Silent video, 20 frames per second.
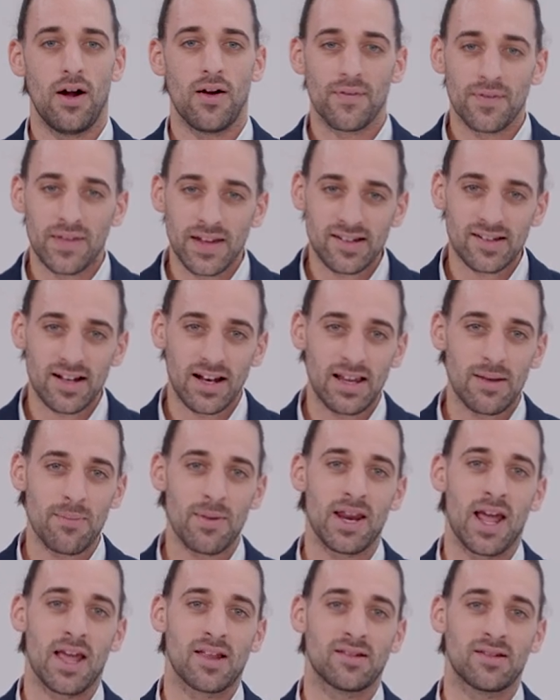This
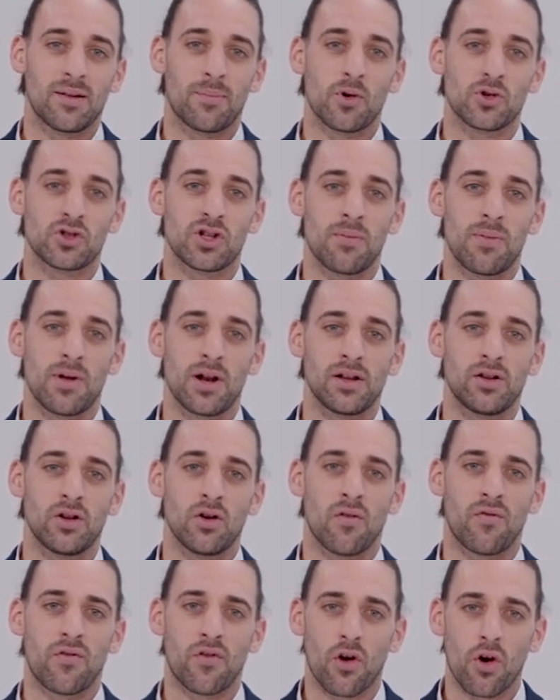eliminates the possibility
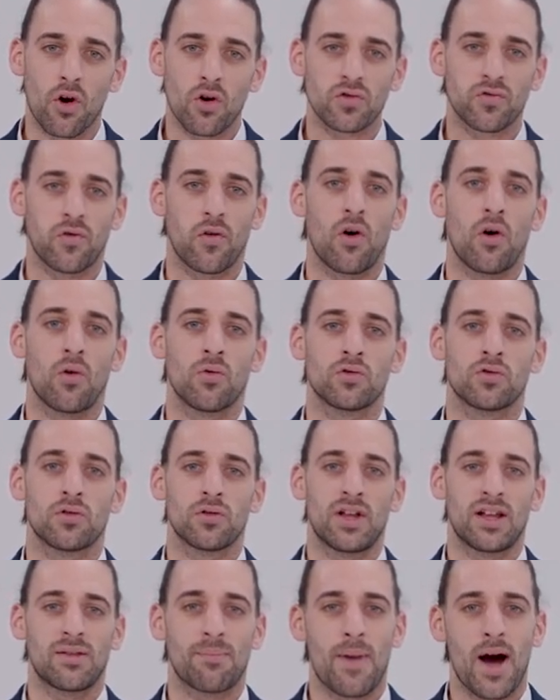of cross-flows
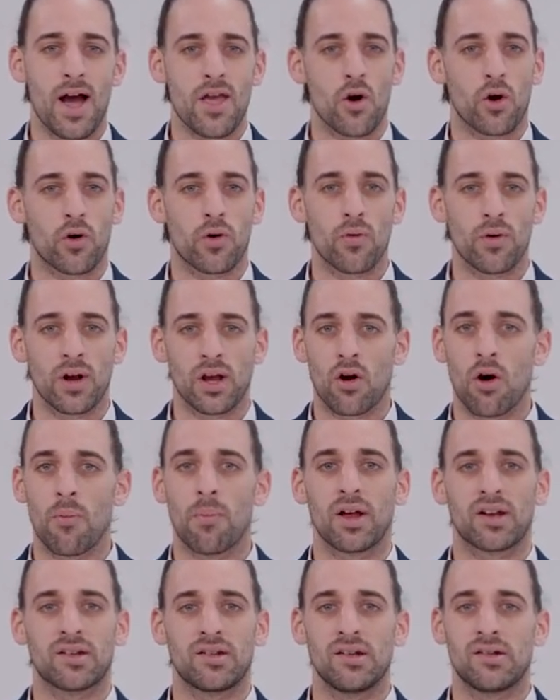that might occur in
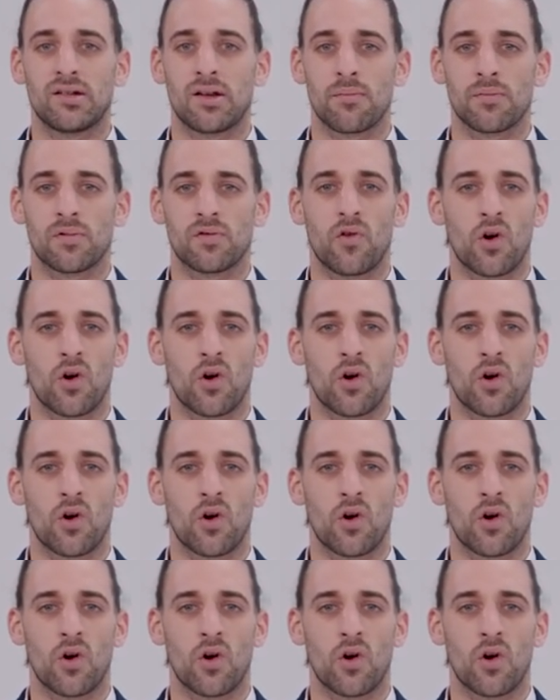complex systems,